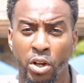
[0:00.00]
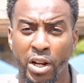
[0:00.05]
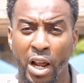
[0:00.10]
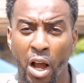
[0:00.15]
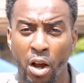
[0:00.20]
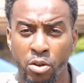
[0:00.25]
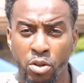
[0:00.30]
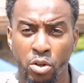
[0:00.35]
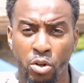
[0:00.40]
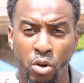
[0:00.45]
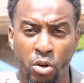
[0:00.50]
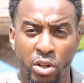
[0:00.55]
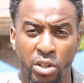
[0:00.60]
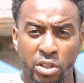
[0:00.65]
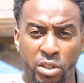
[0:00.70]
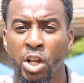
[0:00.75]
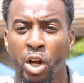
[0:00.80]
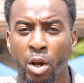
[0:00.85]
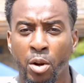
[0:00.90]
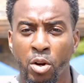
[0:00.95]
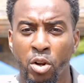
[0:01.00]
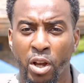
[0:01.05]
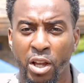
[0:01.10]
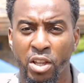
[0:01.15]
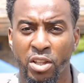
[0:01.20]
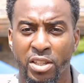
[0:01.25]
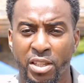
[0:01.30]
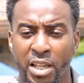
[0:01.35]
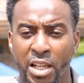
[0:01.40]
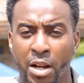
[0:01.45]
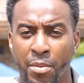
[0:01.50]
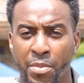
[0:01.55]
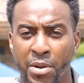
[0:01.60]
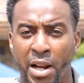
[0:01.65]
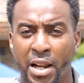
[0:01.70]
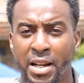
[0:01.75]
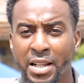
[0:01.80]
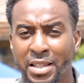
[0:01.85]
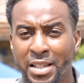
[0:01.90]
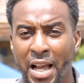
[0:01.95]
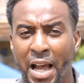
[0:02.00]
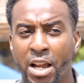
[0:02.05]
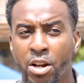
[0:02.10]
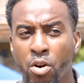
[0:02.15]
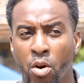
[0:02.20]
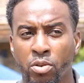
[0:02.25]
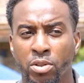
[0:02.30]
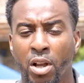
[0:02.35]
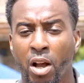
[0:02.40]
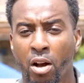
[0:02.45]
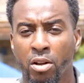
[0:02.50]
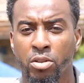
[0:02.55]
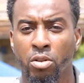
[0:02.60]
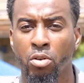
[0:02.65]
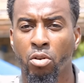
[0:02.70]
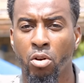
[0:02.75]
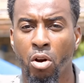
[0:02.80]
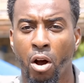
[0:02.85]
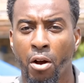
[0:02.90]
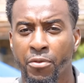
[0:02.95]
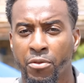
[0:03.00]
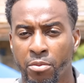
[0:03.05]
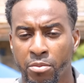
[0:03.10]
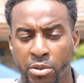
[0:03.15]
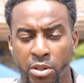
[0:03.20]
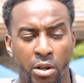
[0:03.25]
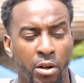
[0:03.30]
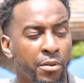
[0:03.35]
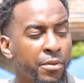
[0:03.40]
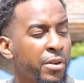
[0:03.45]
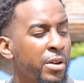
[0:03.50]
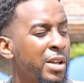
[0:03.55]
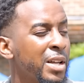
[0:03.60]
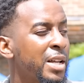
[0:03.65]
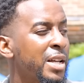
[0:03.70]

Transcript: and how you look. They're going to look at your skin and be like, this guy knows how to look after himself.